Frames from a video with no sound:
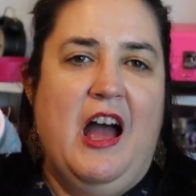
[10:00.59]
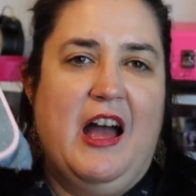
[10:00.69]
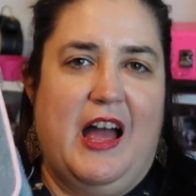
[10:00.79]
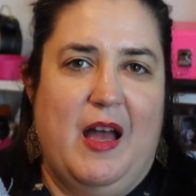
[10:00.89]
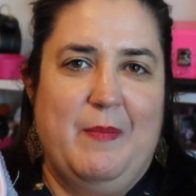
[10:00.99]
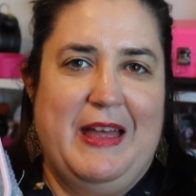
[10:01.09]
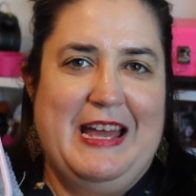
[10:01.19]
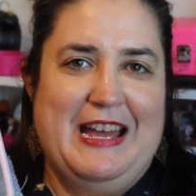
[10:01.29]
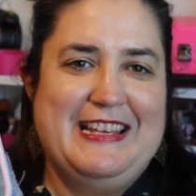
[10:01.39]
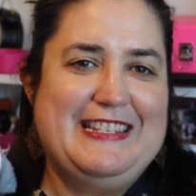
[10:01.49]

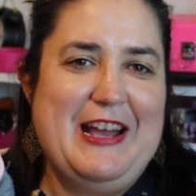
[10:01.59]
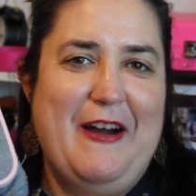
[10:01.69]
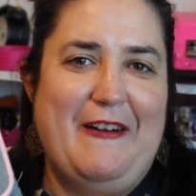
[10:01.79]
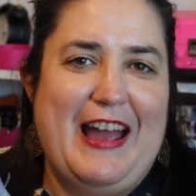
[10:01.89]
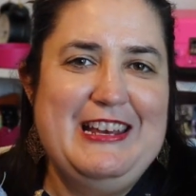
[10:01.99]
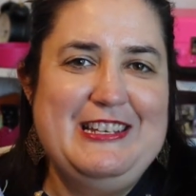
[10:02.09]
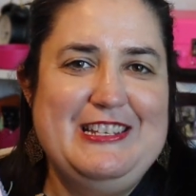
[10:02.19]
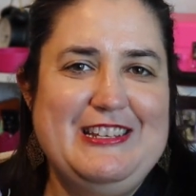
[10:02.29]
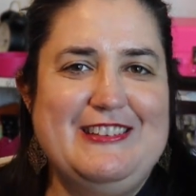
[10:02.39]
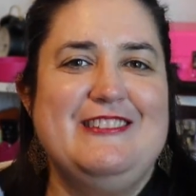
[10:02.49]
So I need
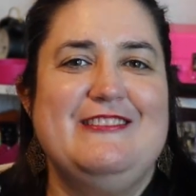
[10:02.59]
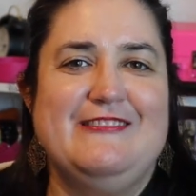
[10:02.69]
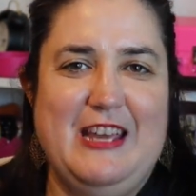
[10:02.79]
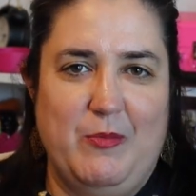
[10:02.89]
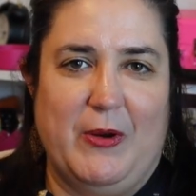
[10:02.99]
to keep